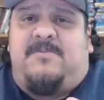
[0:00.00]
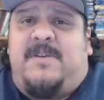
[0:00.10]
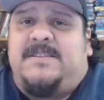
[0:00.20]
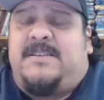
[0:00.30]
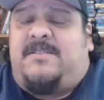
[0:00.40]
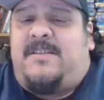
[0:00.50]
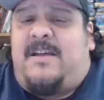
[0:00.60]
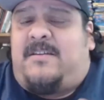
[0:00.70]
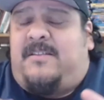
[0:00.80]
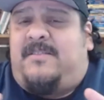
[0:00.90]
in ways that will allow
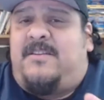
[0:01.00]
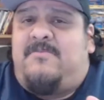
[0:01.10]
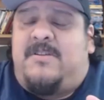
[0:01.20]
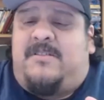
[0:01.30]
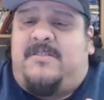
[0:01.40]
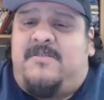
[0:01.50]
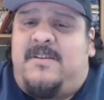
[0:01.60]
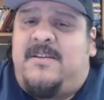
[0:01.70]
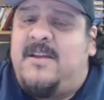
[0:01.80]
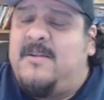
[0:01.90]
you to continue what you're
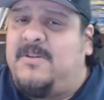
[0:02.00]
doing,